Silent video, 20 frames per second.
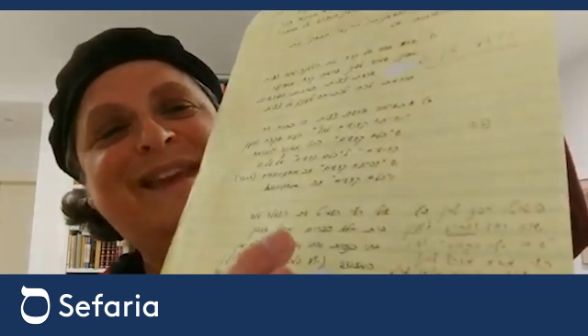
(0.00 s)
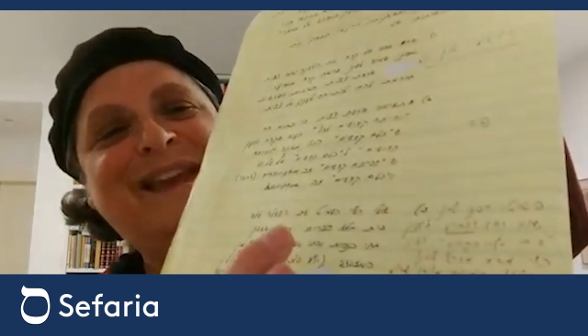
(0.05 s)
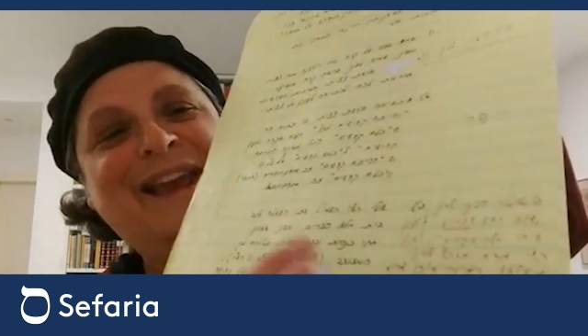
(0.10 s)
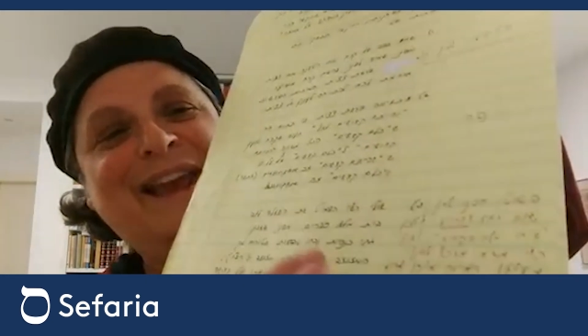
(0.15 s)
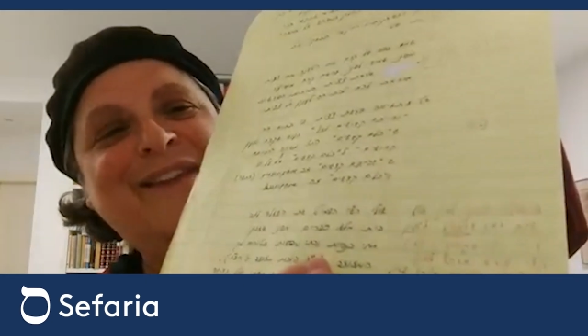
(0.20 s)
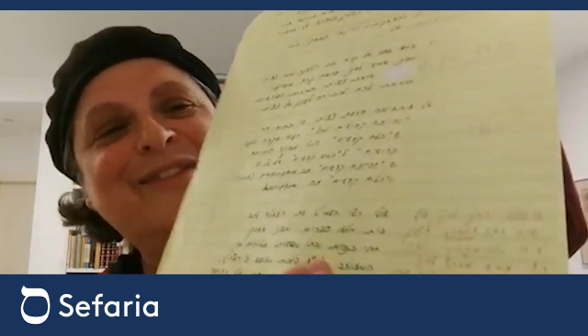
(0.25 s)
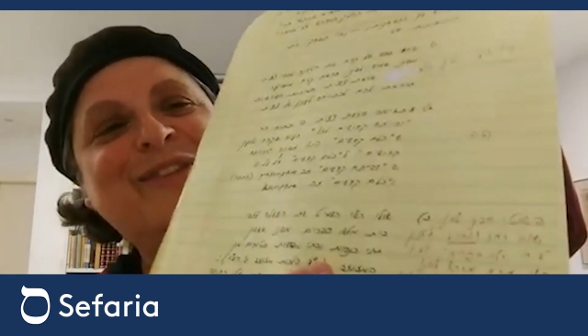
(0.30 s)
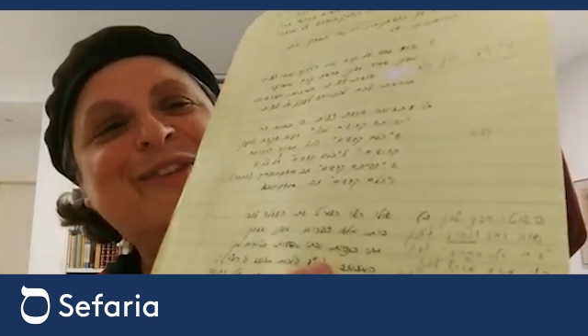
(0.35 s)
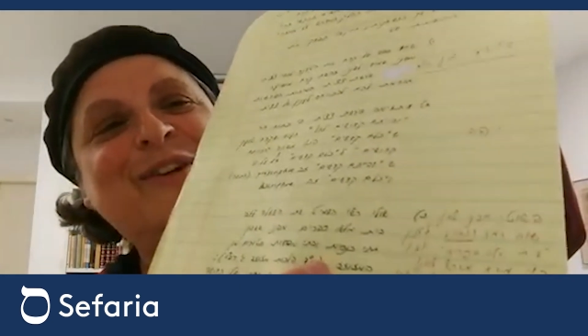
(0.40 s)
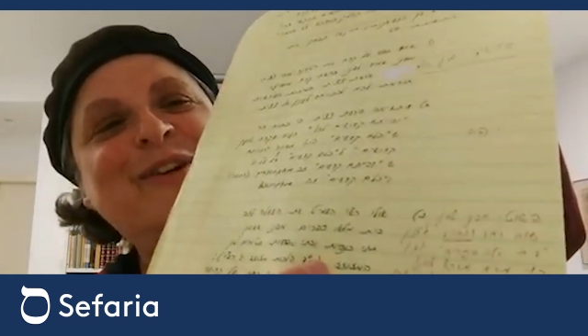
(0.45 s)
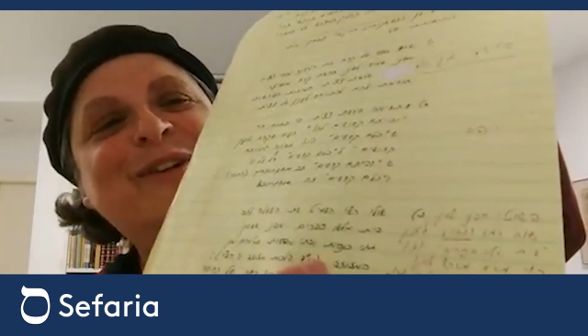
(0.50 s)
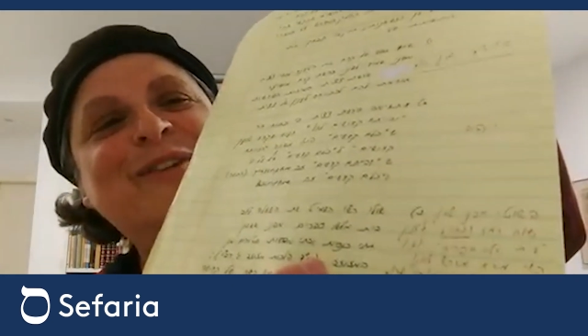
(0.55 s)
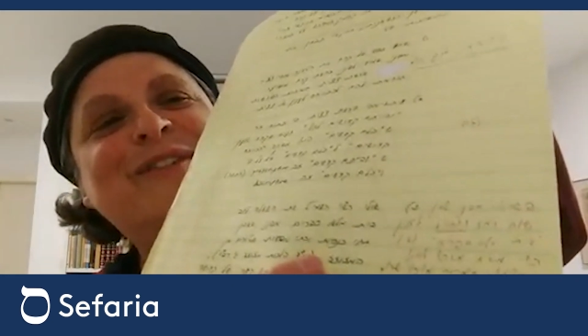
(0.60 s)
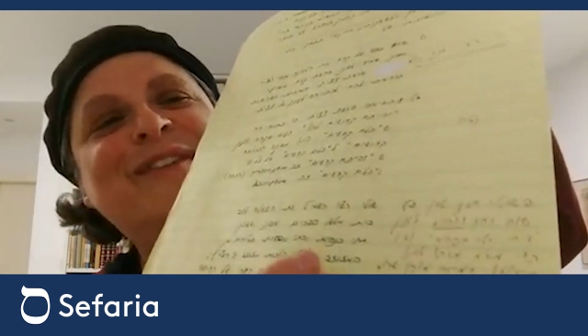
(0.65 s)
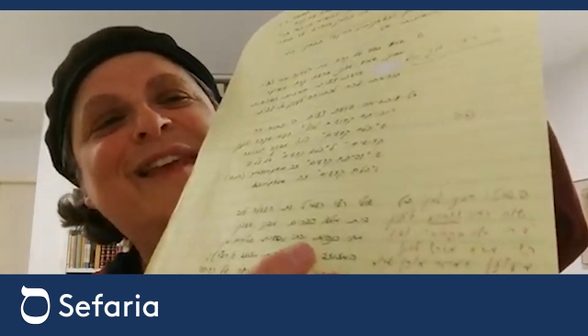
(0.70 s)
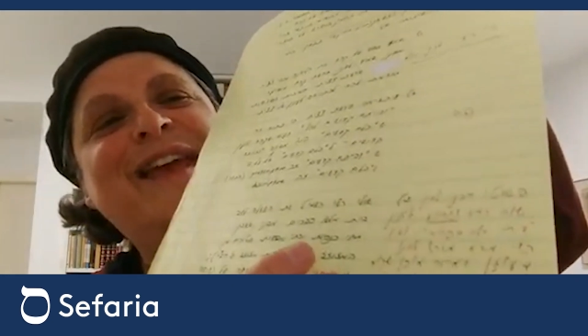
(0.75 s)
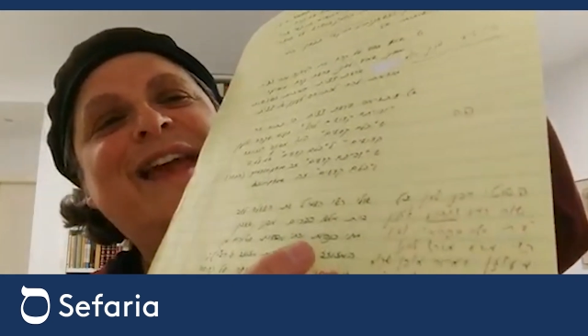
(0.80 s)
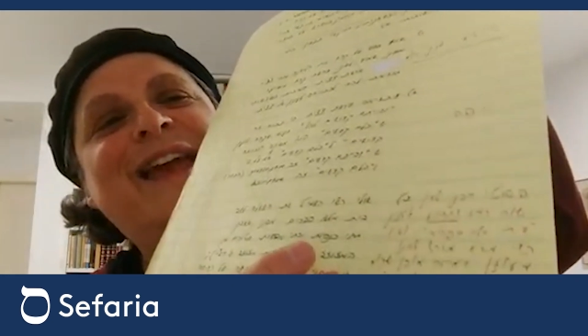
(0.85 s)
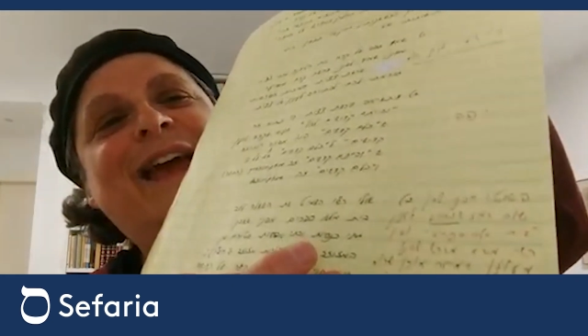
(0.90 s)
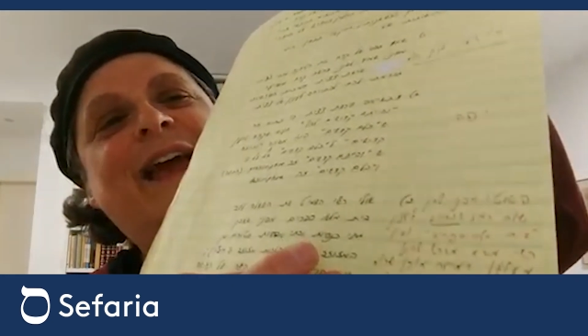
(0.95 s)

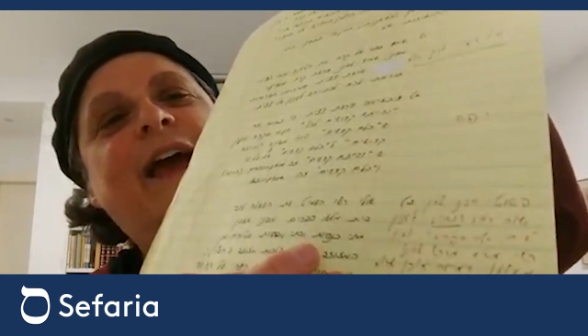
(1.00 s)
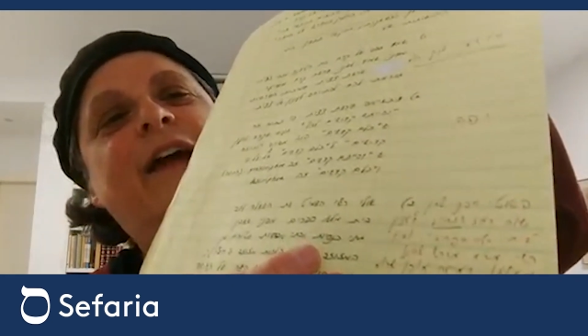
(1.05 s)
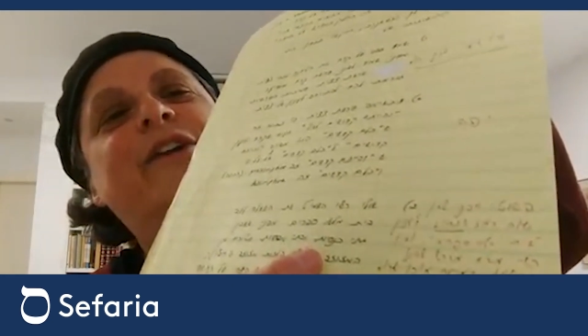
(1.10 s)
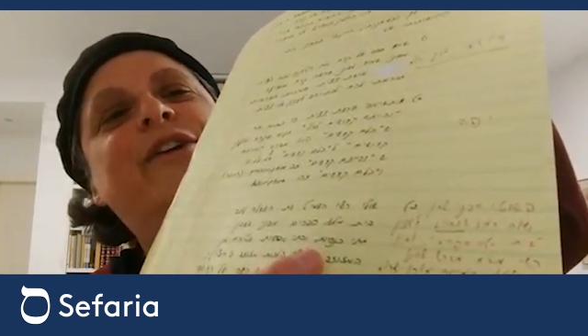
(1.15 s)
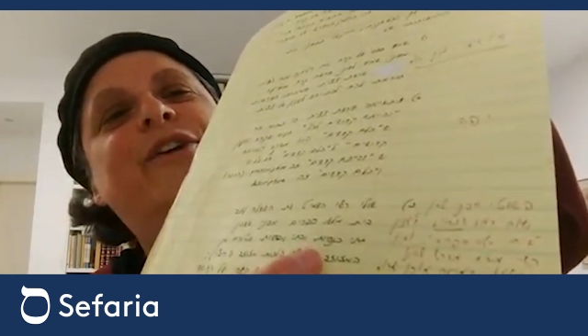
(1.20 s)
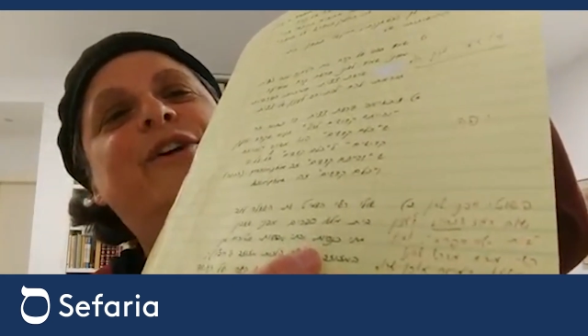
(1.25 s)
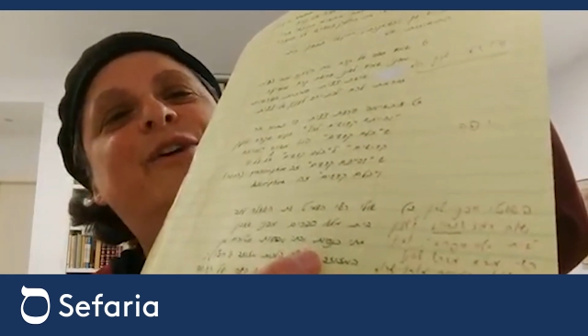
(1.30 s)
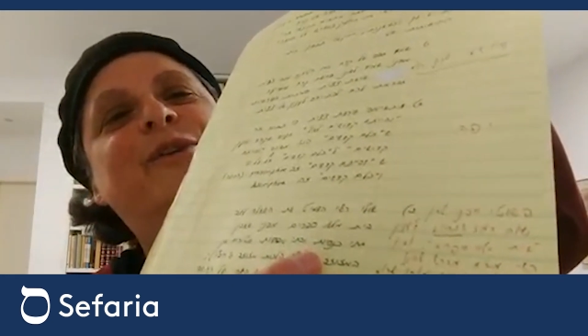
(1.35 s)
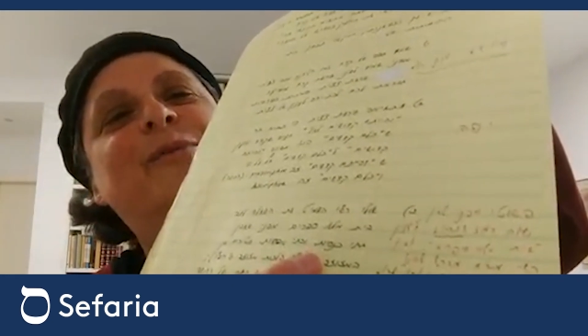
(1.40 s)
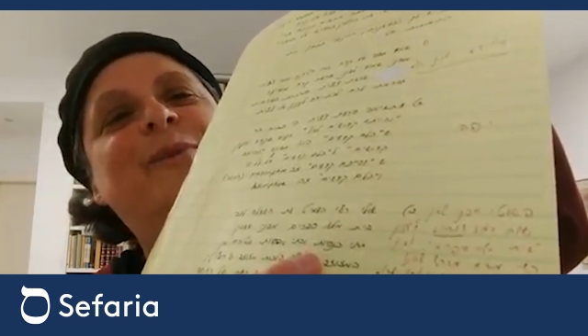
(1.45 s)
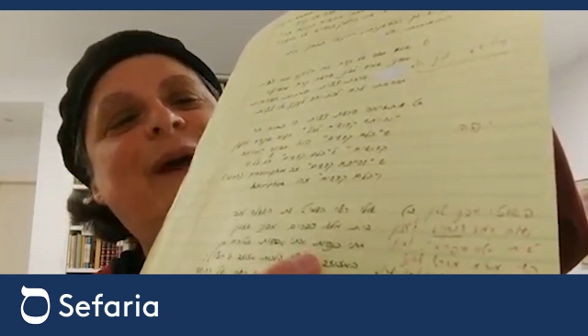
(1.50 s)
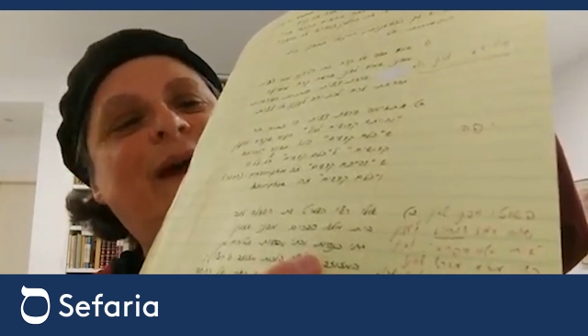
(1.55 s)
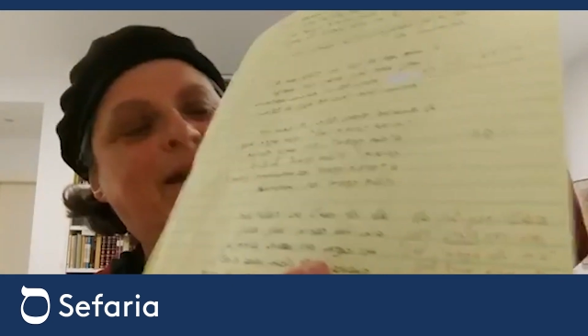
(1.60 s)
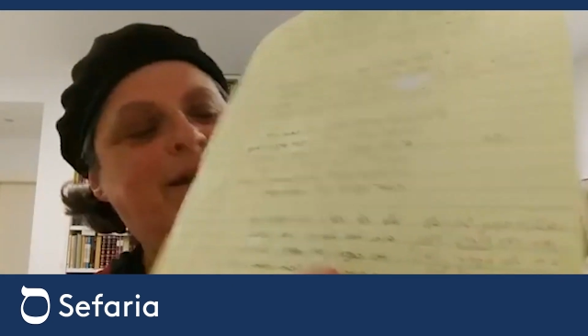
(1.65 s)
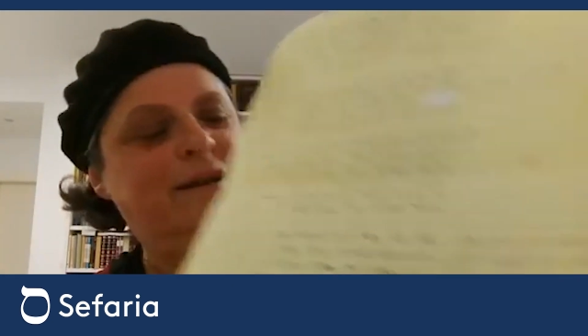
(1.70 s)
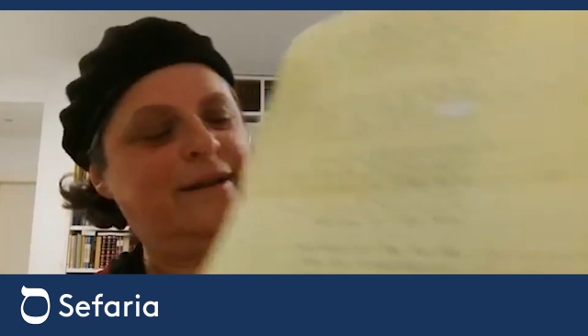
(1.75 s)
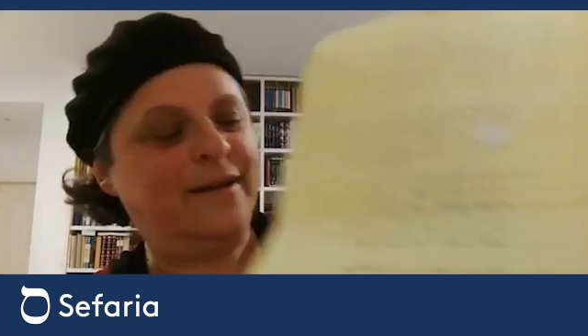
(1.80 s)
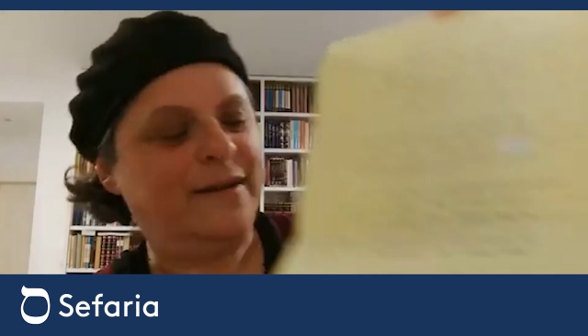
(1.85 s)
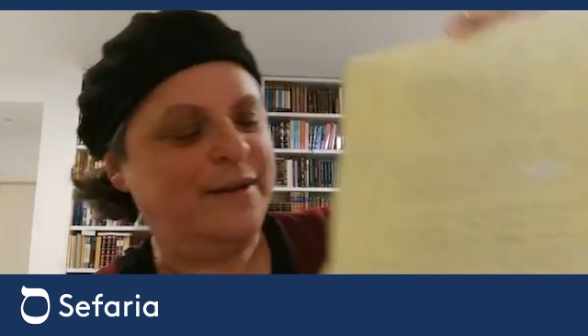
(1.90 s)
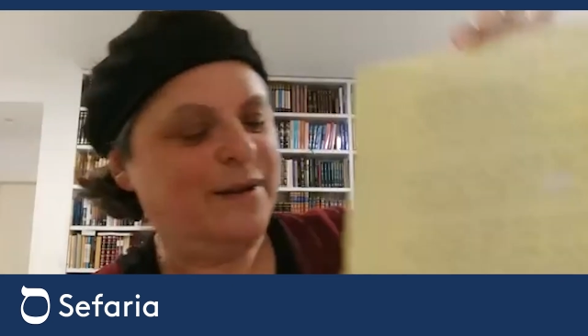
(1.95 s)
answers and her
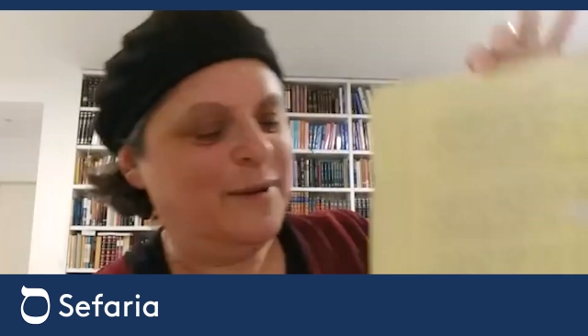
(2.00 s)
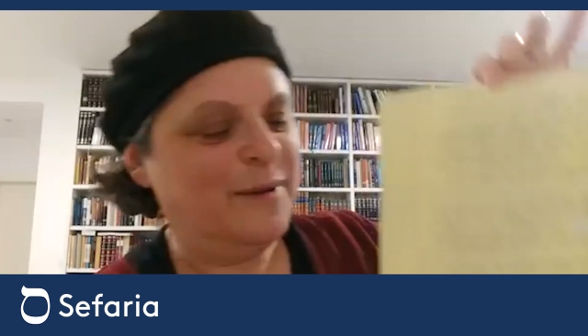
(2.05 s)
red